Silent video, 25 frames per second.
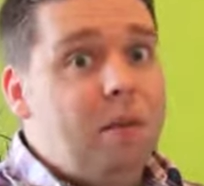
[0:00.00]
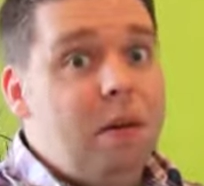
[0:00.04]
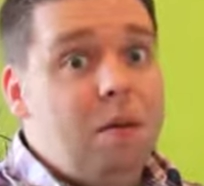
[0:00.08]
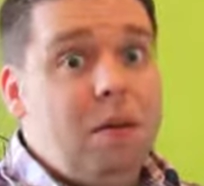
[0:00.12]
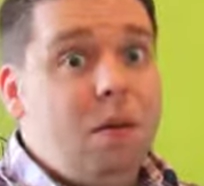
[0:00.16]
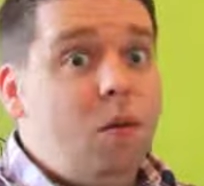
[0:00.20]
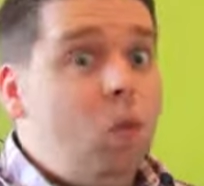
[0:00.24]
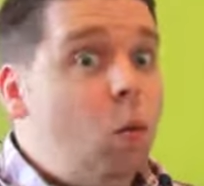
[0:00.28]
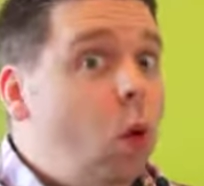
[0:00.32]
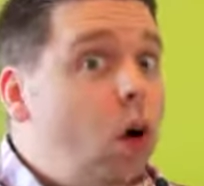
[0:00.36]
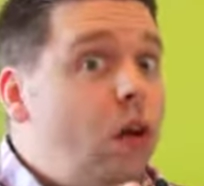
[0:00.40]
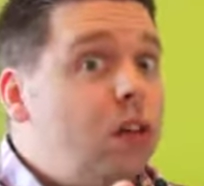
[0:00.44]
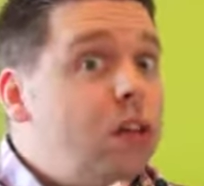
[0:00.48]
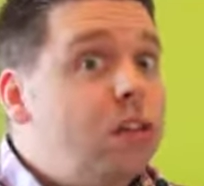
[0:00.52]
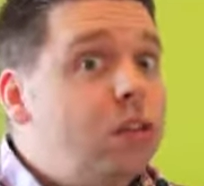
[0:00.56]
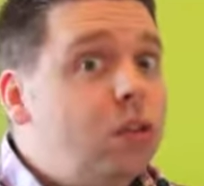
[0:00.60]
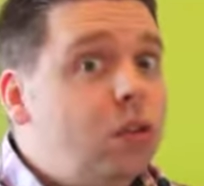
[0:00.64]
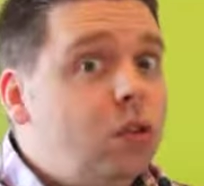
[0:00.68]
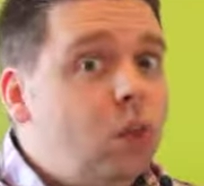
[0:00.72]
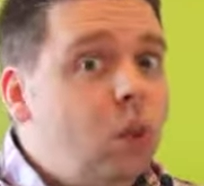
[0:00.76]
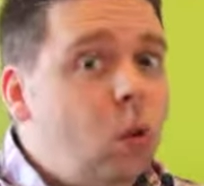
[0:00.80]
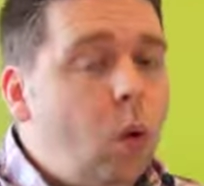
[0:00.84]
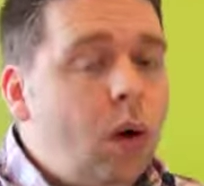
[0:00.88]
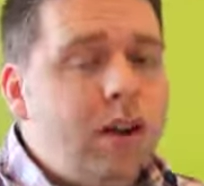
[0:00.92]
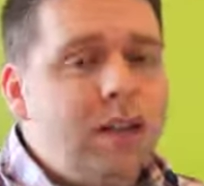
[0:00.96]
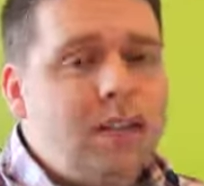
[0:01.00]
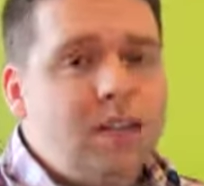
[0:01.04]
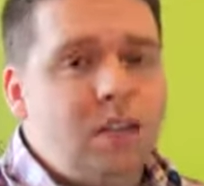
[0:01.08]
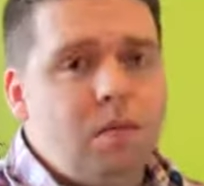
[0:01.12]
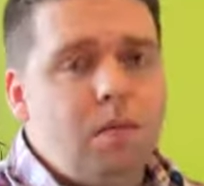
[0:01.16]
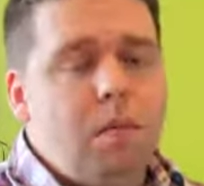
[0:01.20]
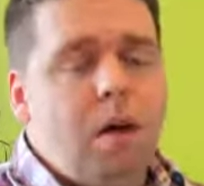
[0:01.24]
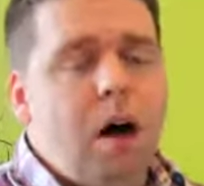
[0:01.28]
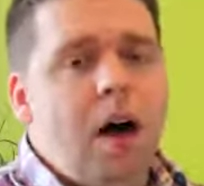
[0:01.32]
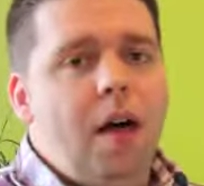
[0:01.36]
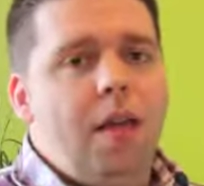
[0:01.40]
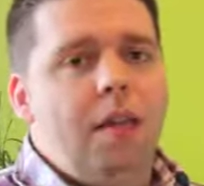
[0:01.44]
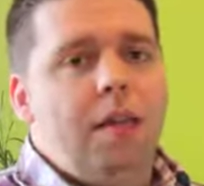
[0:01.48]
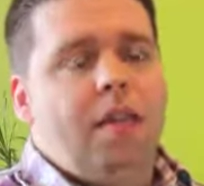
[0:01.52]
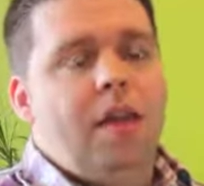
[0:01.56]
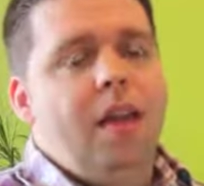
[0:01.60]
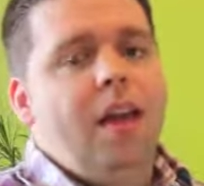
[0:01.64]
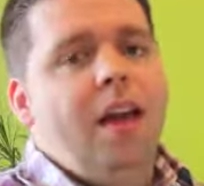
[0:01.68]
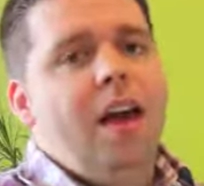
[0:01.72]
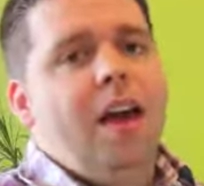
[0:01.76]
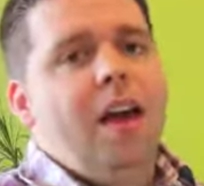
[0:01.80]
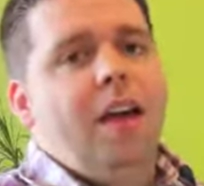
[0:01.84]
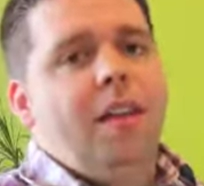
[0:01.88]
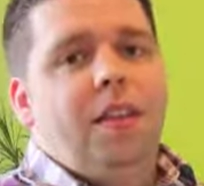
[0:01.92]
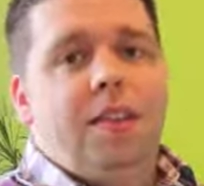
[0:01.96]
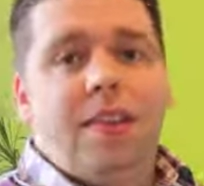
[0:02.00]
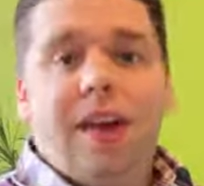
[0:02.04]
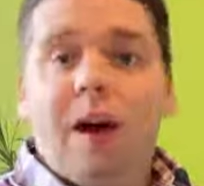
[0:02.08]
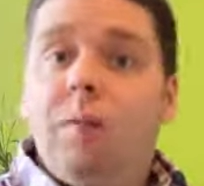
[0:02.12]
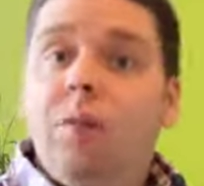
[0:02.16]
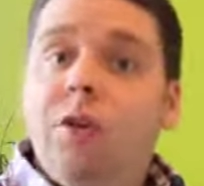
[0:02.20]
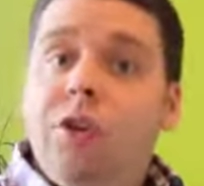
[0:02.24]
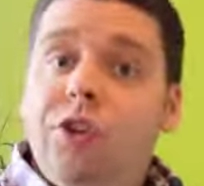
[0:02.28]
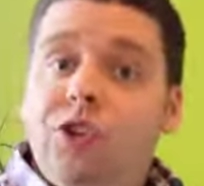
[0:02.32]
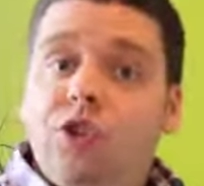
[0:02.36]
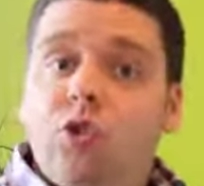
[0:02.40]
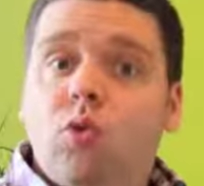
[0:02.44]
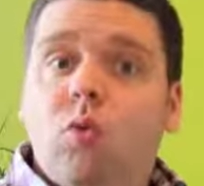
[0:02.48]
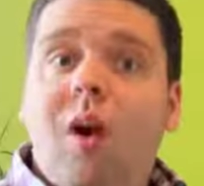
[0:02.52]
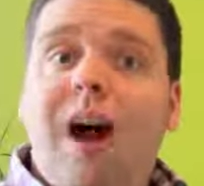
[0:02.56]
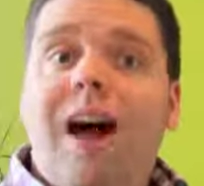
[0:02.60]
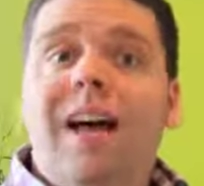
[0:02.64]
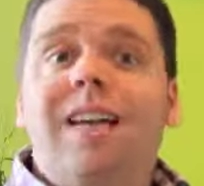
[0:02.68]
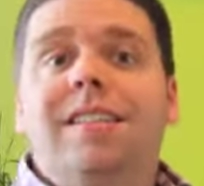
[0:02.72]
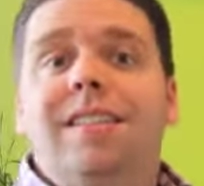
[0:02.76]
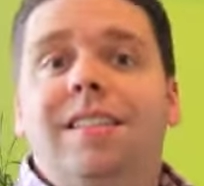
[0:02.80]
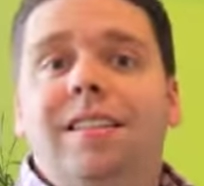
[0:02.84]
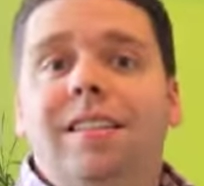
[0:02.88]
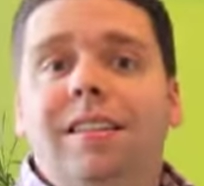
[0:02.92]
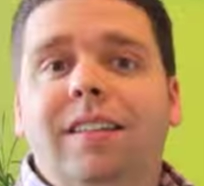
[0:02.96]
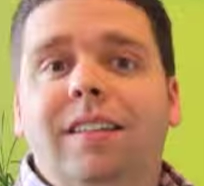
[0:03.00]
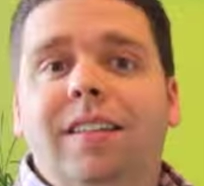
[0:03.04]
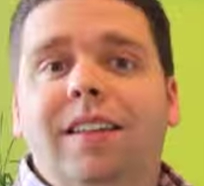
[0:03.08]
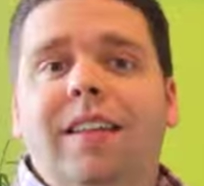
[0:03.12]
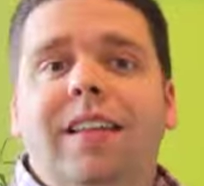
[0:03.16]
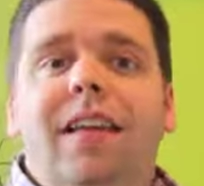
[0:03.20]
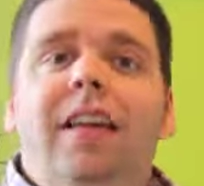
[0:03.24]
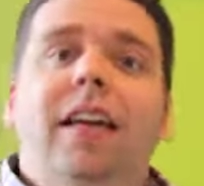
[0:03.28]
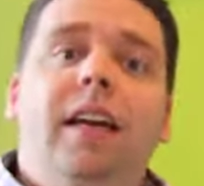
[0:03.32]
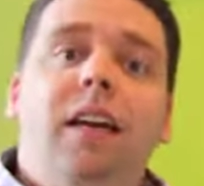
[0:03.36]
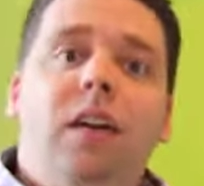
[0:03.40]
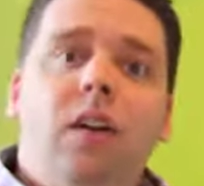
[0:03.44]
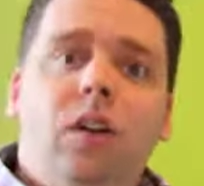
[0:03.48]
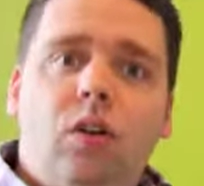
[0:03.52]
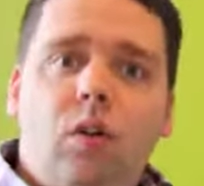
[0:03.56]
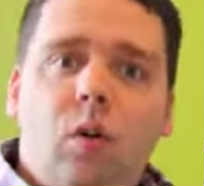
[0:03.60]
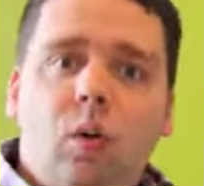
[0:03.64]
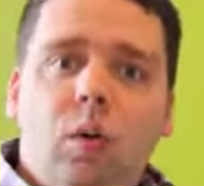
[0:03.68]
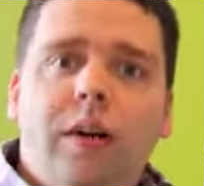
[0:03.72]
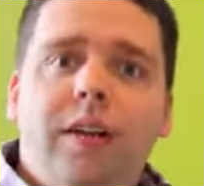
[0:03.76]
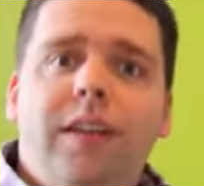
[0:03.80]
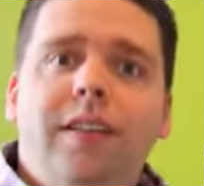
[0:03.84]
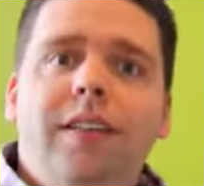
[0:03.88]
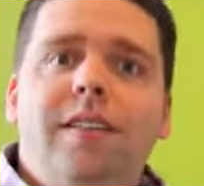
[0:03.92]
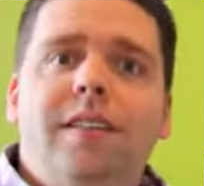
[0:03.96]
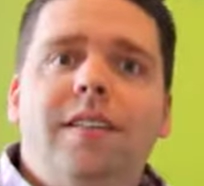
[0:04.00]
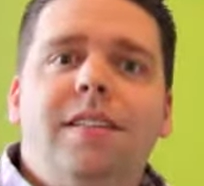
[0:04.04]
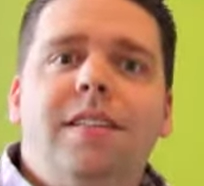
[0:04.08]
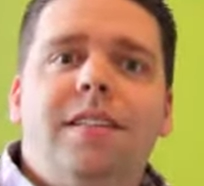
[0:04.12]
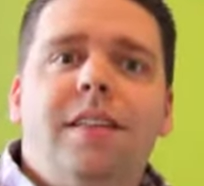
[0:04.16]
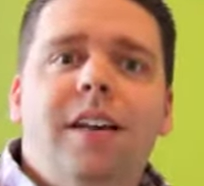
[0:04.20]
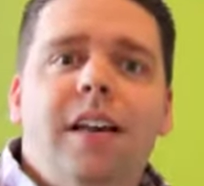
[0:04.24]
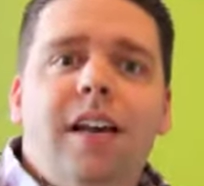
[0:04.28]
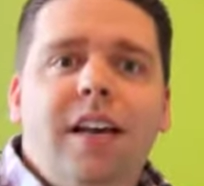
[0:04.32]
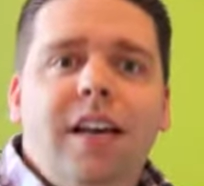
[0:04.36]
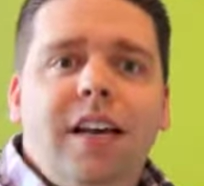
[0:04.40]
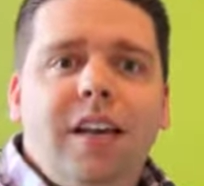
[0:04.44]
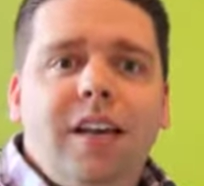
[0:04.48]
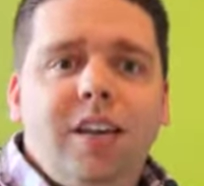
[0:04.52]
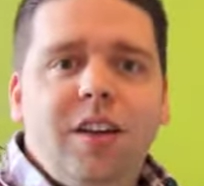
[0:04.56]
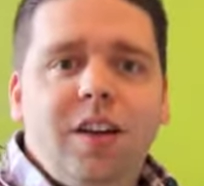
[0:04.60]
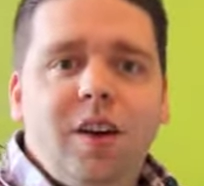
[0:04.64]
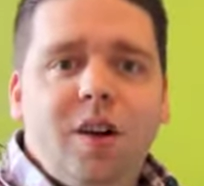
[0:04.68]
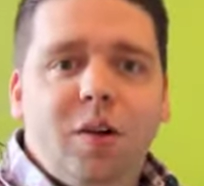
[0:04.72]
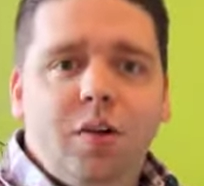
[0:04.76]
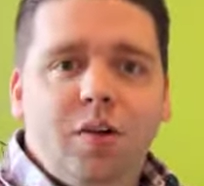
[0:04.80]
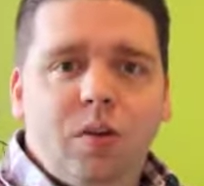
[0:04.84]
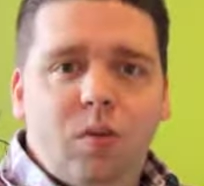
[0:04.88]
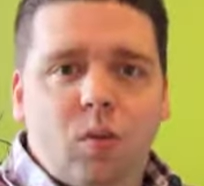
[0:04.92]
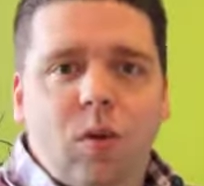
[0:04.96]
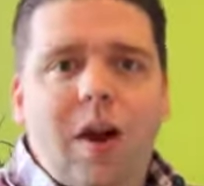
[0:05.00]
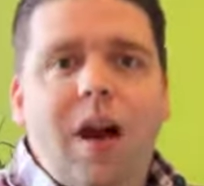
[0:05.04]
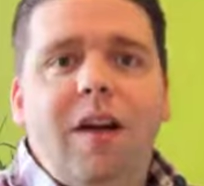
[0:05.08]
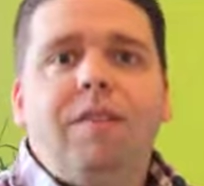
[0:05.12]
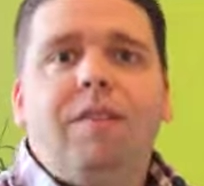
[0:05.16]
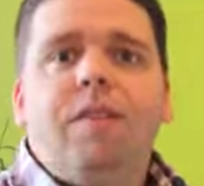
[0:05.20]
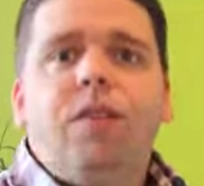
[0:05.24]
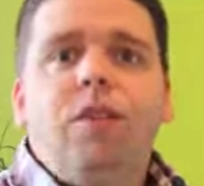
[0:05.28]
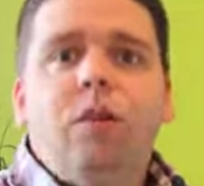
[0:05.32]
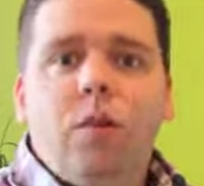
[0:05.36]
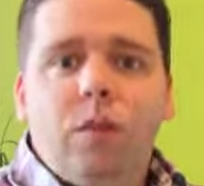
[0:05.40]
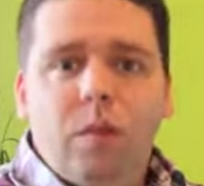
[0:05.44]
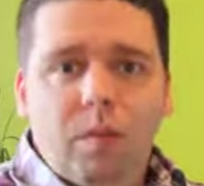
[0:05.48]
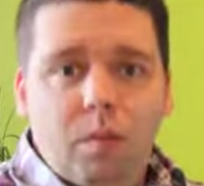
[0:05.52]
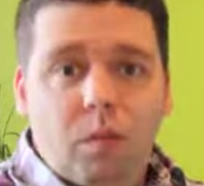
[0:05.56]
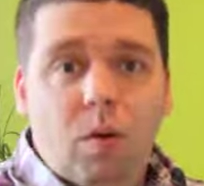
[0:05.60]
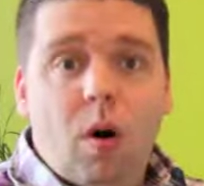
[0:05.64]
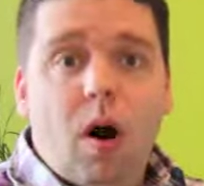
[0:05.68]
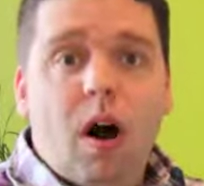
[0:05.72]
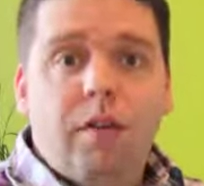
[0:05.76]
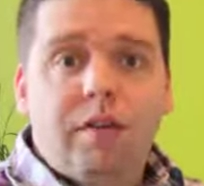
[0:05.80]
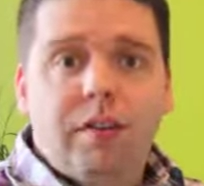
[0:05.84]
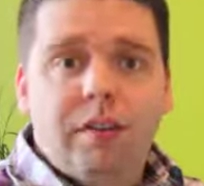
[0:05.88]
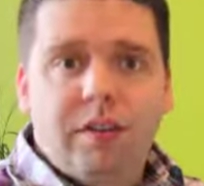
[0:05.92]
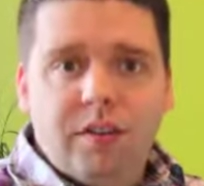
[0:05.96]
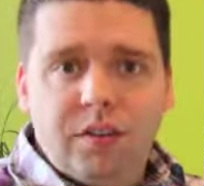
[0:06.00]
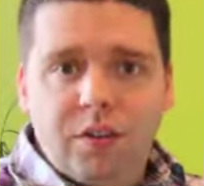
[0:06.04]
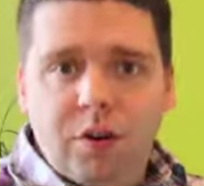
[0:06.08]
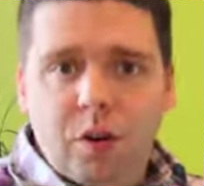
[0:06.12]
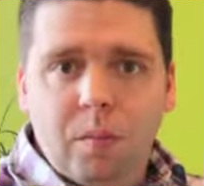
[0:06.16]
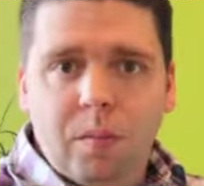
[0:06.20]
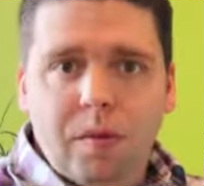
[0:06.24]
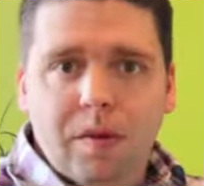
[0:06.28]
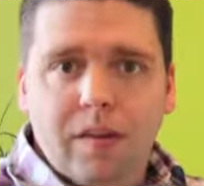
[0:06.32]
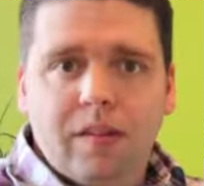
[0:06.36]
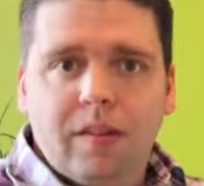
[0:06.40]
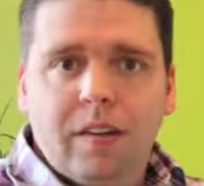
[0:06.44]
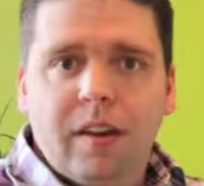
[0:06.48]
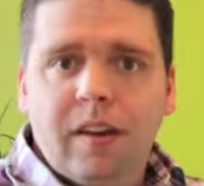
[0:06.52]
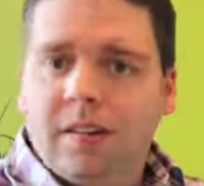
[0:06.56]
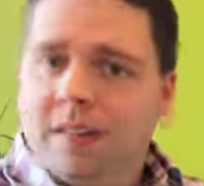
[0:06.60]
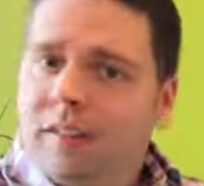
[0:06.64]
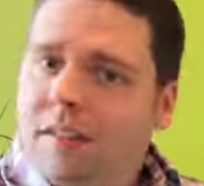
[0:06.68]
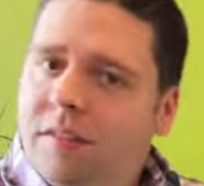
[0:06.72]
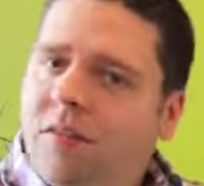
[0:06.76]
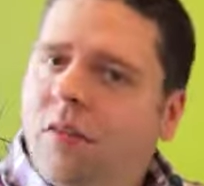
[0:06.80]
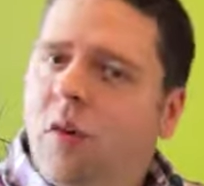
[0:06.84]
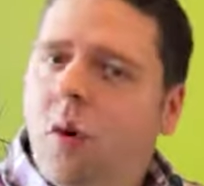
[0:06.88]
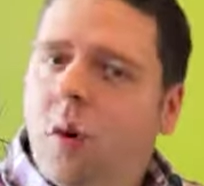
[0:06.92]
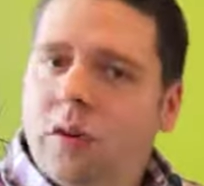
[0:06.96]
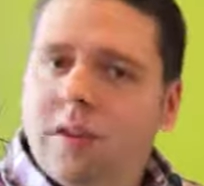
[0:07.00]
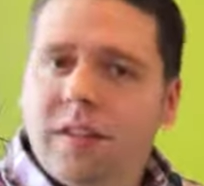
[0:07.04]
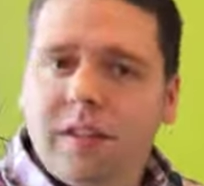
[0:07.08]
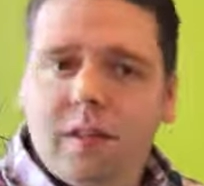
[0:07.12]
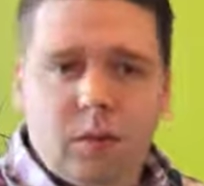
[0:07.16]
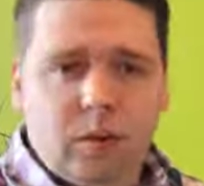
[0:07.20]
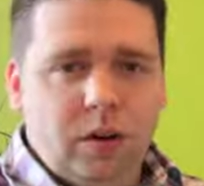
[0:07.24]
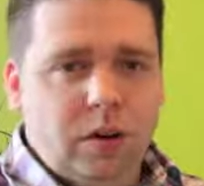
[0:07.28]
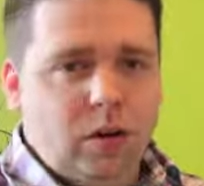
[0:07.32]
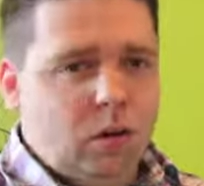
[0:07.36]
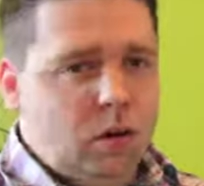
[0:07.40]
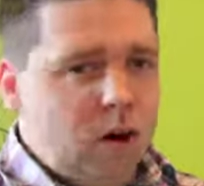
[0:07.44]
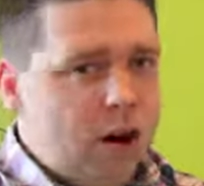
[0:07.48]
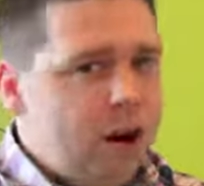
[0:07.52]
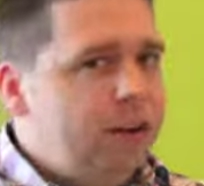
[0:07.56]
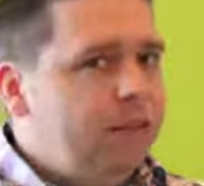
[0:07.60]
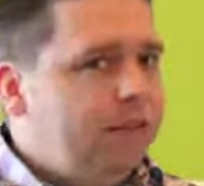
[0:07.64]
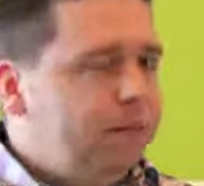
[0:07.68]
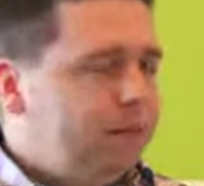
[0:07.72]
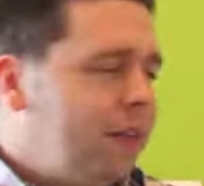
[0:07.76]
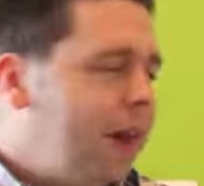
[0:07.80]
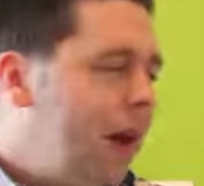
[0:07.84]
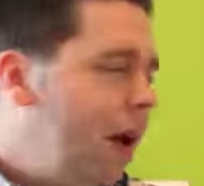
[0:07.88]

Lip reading: maybe once or twice a month, that would drastically increase the revenue and the profits in your business? Of course it will, right?